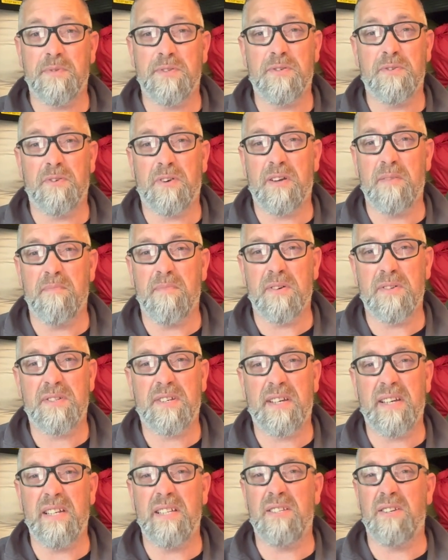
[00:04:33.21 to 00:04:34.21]
we're talking
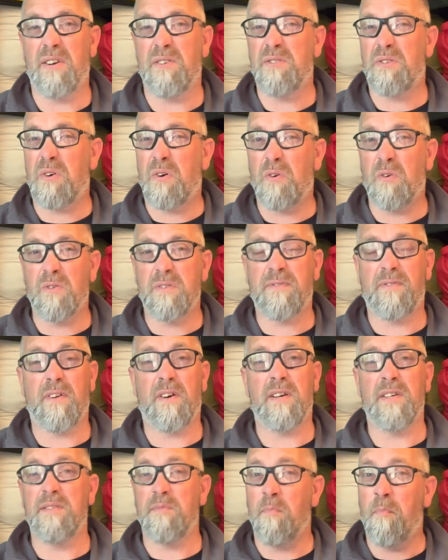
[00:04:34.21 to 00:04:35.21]
mosquitoes,
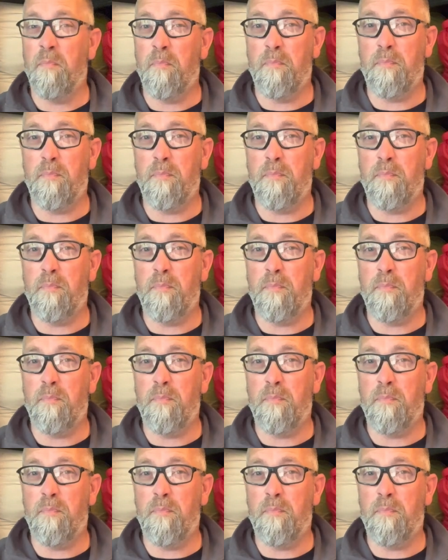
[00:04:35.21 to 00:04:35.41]
horseflies,